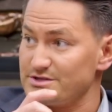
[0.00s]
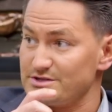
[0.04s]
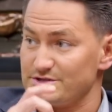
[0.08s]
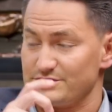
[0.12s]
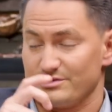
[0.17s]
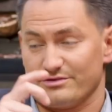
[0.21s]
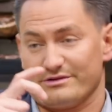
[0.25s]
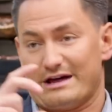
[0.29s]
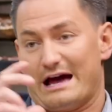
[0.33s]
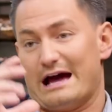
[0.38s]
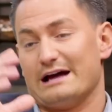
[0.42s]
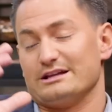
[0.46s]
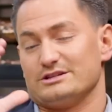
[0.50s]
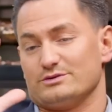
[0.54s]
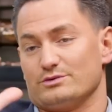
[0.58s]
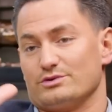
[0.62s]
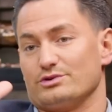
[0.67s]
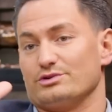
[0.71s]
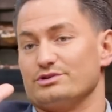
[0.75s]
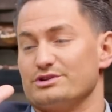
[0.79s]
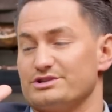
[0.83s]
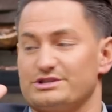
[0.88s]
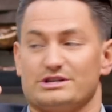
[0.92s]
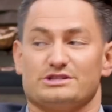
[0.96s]
And so that's what
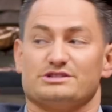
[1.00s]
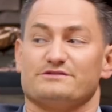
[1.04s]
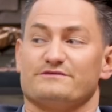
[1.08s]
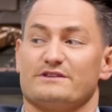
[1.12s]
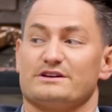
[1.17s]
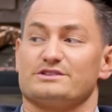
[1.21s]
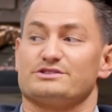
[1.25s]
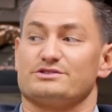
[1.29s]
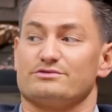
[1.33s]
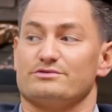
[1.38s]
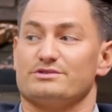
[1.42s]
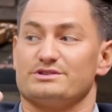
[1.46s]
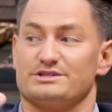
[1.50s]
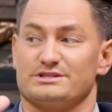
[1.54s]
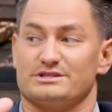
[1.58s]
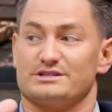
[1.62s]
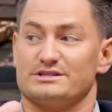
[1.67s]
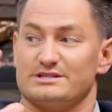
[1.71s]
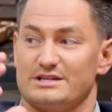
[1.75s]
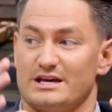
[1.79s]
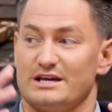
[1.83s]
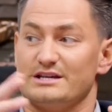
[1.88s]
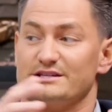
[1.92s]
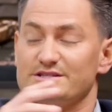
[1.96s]
early stage investor is
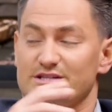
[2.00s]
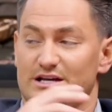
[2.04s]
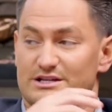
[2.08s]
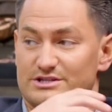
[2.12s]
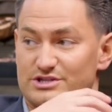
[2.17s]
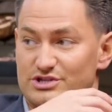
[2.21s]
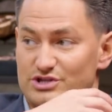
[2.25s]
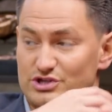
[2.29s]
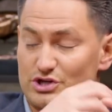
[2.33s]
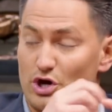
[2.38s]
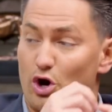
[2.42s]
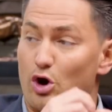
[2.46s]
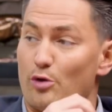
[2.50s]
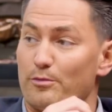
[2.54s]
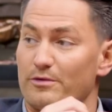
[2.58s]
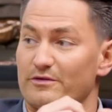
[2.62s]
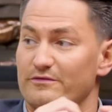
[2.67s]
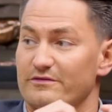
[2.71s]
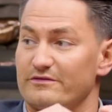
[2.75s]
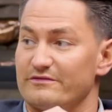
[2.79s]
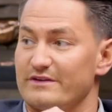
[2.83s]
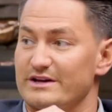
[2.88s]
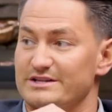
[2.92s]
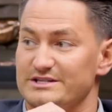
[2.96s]
it takes that scope
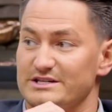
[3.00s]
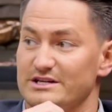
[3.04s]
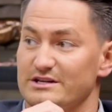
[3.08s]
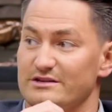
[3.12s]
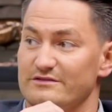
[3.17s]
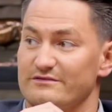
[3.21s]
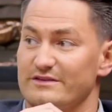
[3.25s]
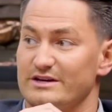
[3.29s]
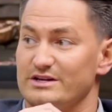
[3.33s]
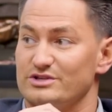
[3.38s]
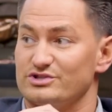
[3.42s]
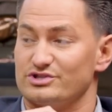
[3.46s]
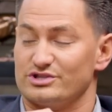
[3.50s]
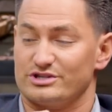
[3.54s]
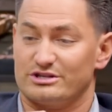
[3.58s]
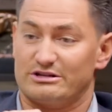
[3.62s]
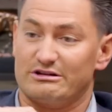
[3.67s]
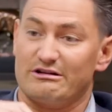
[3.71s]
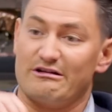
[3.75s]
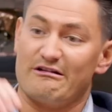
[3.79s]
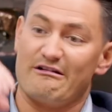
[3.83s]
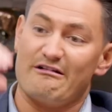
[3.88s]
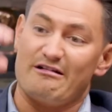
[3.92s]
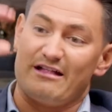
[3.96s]
of investing innovation
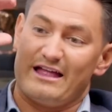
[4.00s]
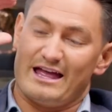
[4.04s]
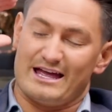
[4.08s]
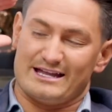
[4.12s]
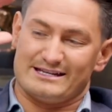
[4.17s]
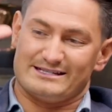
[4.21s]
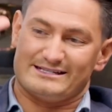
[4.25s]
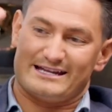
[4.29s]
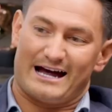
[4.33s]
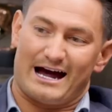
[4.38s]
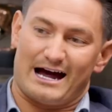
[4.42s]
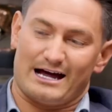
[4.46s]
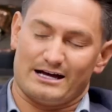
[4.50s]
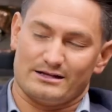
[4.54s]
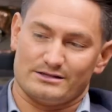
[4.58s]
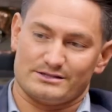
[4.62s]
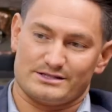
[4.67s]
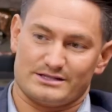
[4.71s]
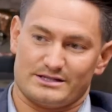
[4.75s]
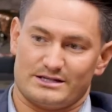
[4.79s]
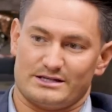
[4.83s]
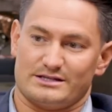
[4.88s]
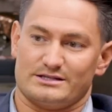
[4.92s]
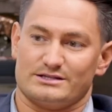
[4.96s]
and
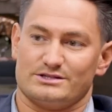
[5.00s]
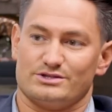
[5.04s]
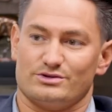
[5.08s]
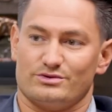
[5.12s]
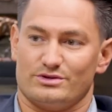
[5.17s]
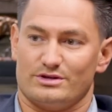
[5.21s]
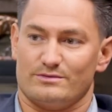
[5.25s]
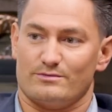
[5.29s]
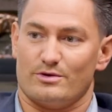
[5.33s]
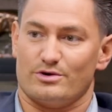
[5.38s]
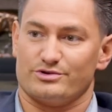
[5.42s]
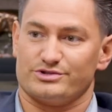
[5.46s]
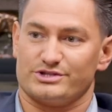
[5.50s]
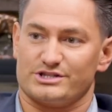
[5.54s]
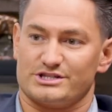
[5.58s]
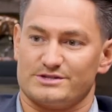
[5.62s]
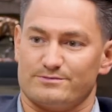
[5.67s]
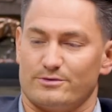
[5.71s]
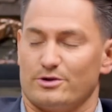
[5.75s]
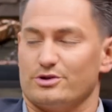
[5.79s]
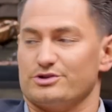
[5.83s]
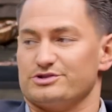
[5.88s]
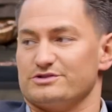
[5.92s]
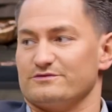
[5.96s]
dials it into the most
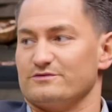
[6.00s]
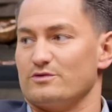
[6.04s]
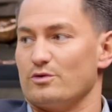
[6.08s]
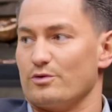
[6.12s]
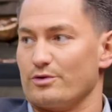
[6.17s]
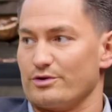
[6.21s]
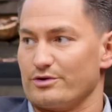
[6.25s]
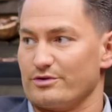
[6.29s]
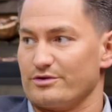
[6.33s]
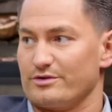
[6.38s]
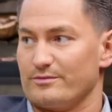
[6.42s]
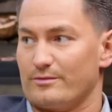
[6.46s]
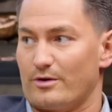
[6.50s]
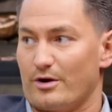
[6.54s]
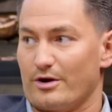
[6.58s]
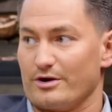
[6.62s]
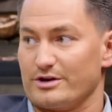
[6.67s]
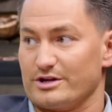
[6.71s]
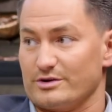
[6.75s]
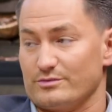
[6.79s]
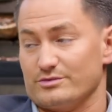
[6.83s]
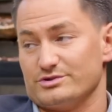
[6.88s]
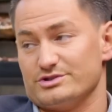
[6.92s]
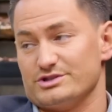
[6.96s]
explosive corner of the
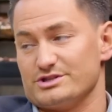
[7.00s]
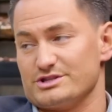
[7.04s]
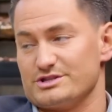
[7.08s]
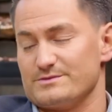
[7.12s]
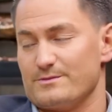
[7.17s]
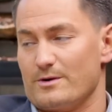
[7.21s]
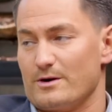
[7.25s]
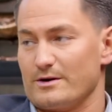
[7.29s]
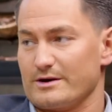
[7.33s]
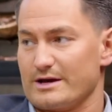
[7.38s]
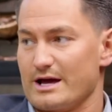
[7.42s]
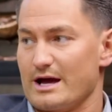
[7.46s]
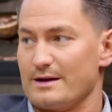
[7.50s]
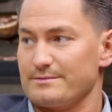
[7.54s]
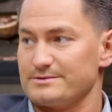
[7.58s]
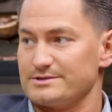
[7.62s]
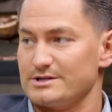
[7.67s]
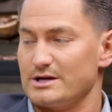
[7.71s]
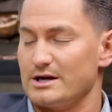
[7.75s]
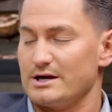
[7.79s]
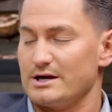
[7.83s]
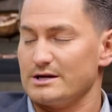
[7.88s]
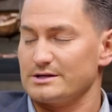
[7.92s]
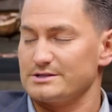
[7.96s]
market, which is small cap
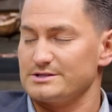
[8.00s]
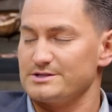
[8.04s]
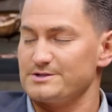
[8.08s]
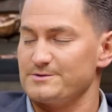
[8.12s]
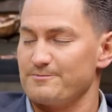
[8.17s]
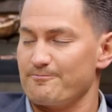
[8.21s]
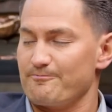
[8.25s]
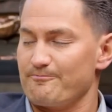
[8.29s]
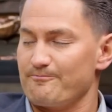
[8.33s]
stocks.